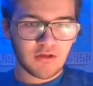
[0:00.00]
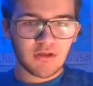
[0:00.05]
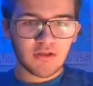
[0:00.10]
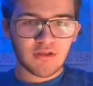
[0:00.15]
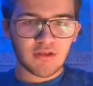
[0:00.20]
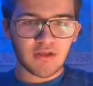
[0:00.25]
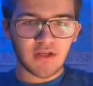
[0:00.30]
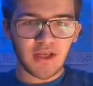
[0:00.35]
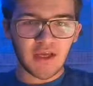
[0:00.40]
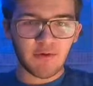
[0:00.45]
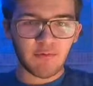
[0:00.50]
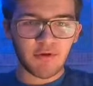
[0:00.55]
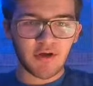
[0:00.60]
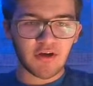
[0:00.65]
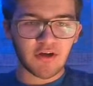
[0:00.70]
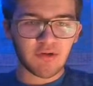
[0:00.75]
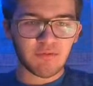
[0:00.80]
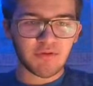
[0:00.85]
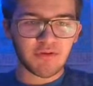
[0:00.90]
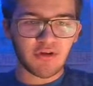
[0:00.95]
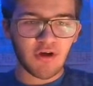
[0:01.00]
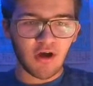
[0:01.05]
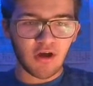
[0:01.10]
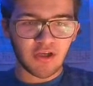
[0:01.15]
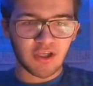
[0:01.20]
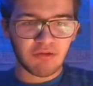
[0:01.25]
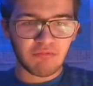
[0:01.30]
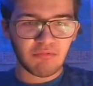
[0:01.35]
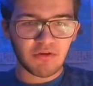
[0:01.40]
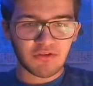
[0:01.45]
Today, we are going to be
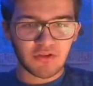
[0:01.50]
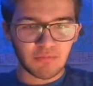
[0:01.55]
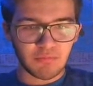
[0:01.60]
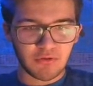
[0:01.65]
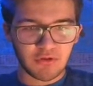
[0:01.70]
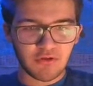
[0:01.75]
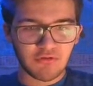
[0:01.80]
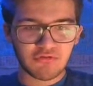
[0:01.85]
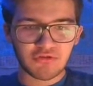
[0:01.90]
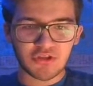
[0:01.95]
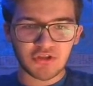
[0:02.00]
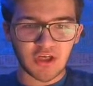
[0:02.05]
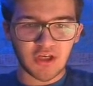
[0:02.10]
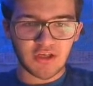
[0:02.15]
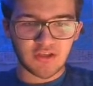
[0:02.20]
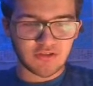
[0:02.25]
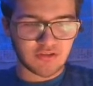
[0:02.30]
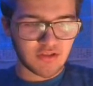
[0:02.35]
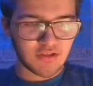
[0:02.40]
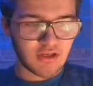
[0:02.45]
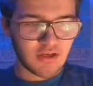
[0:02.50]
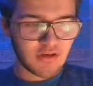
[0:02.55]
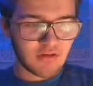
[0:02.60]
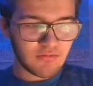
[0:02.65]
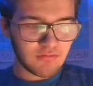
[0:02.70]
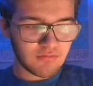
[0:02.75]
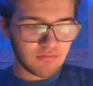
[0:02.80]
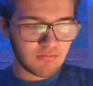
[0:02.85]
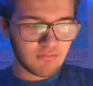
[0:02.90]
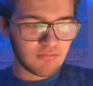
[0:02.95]
talking about the Blue Jays
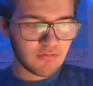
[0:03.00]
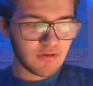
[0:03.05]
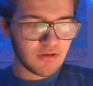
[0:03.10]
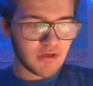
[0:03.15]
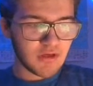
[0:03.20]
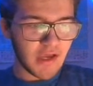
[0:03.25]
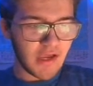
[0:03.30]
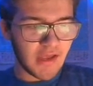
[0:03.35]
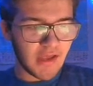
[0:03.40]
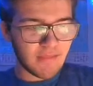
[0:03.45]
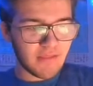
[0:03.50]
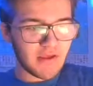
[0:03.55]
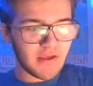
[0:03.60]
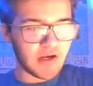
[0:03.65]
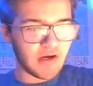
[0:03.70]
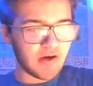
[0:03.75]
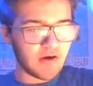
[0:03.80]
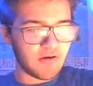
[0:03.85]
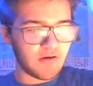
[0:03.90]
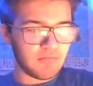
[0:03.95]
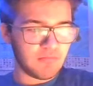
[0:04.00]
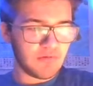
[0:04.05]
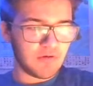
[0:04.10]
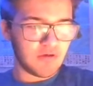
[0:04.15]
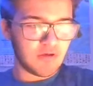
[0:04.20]
and their